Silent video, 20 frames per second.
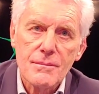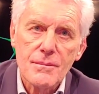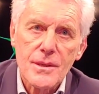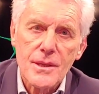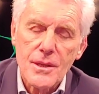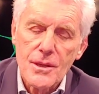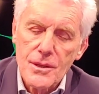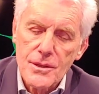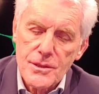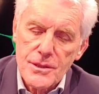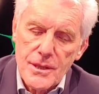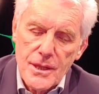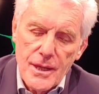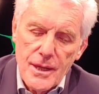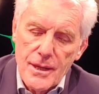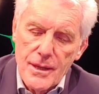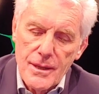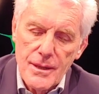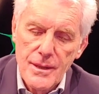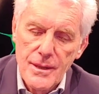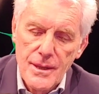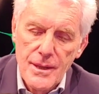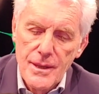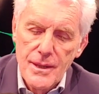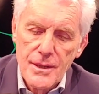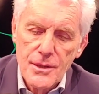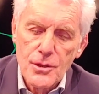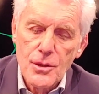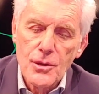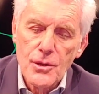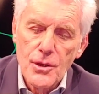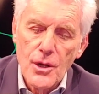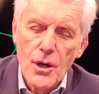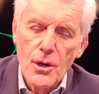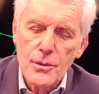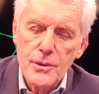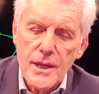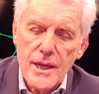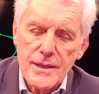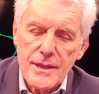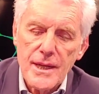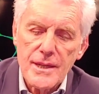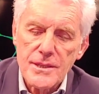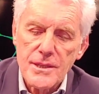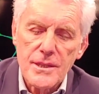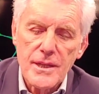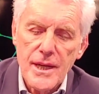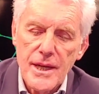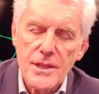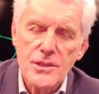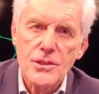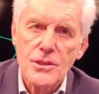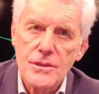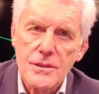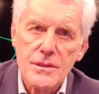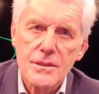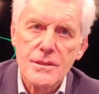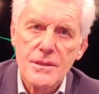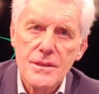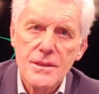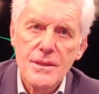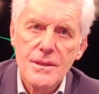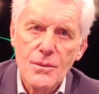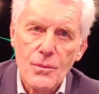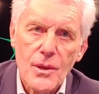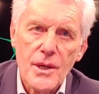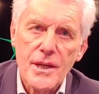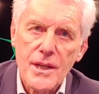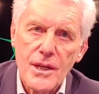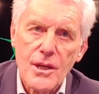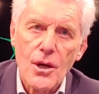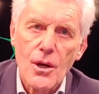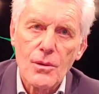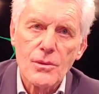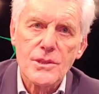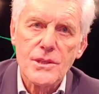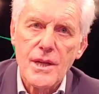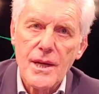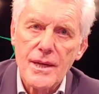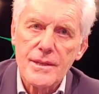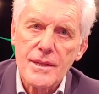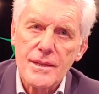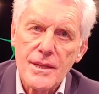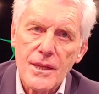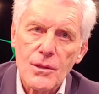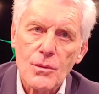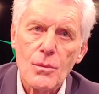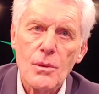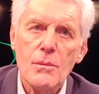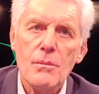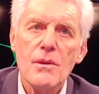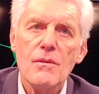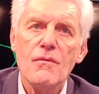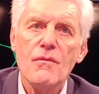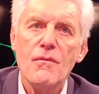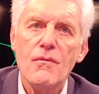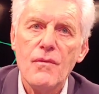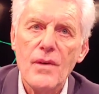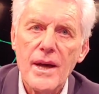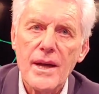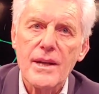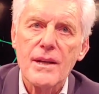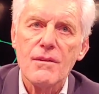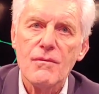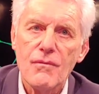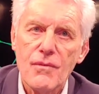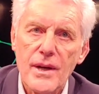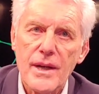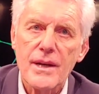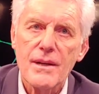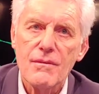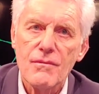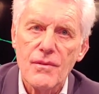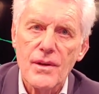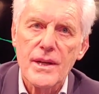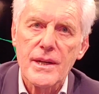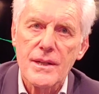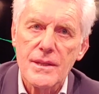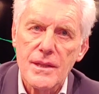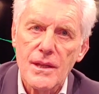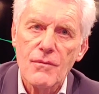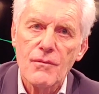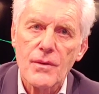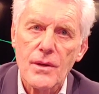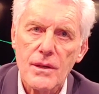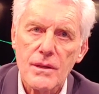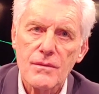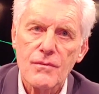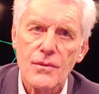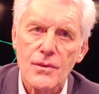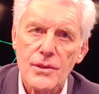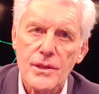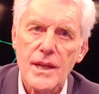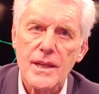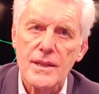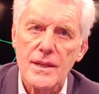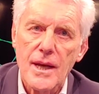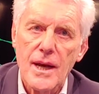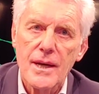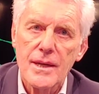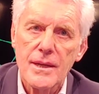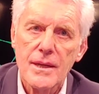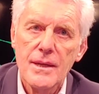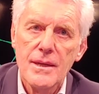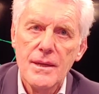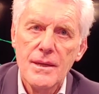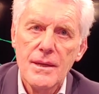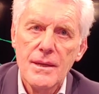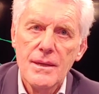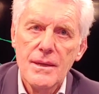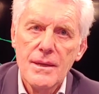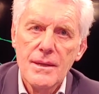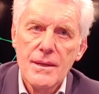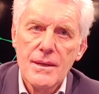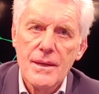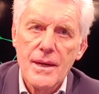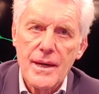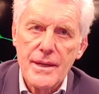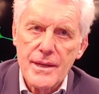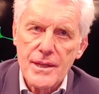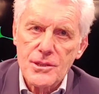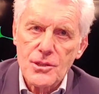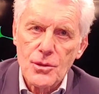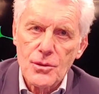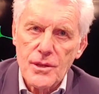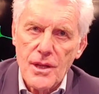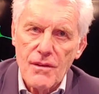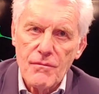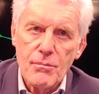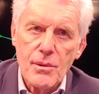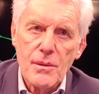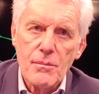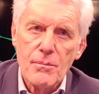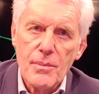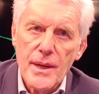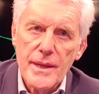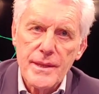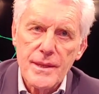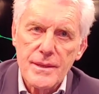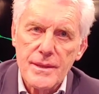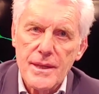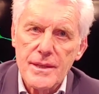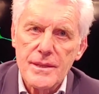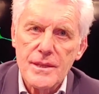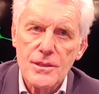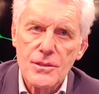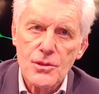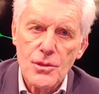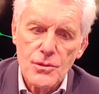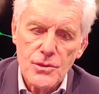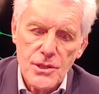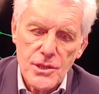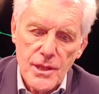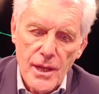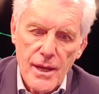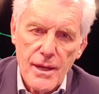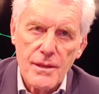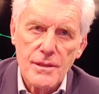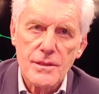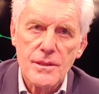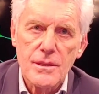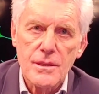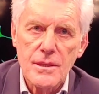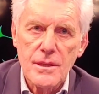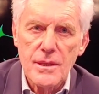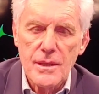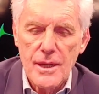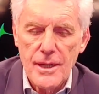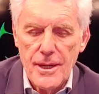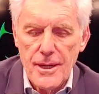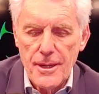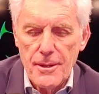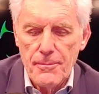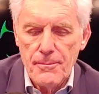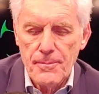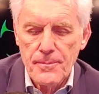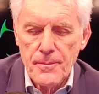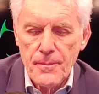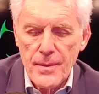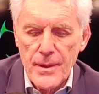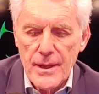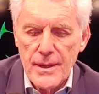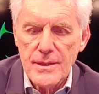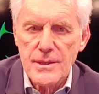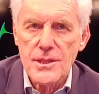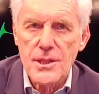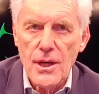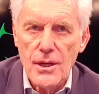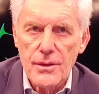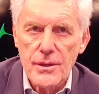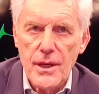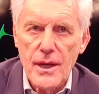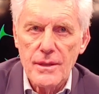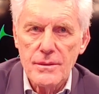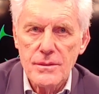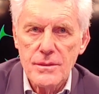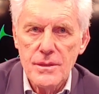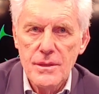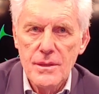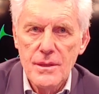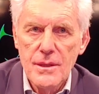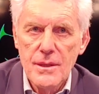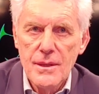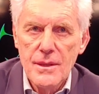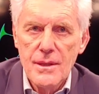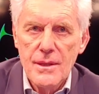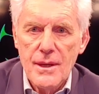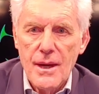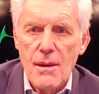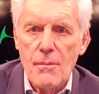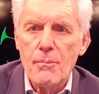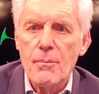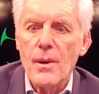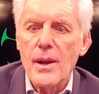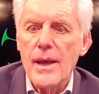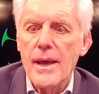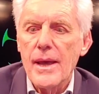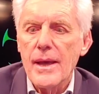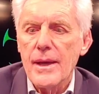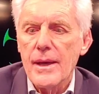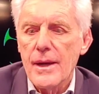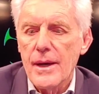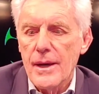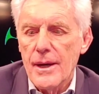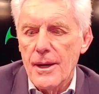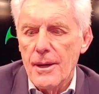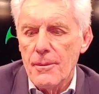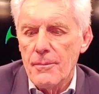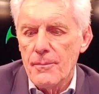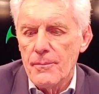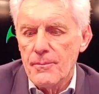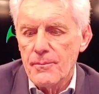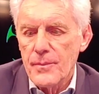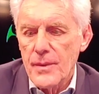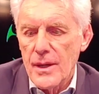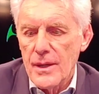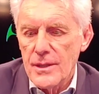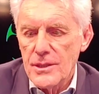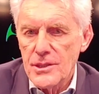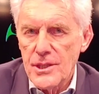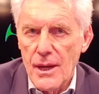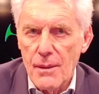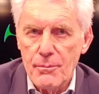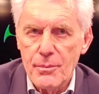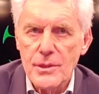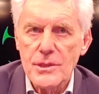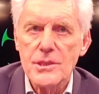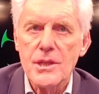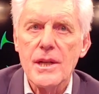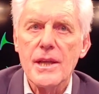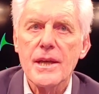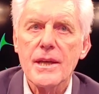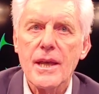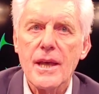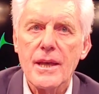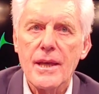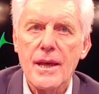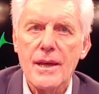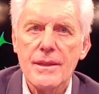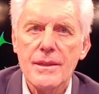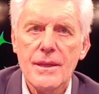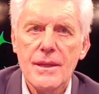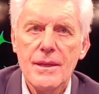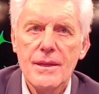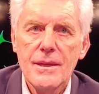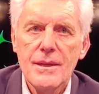because uh, you know that as an agent when he goes there that it will be very, very, very difficult for that guy. And it should have been better that he should stay in in, um, in Sundowns and play um, a Champions League again.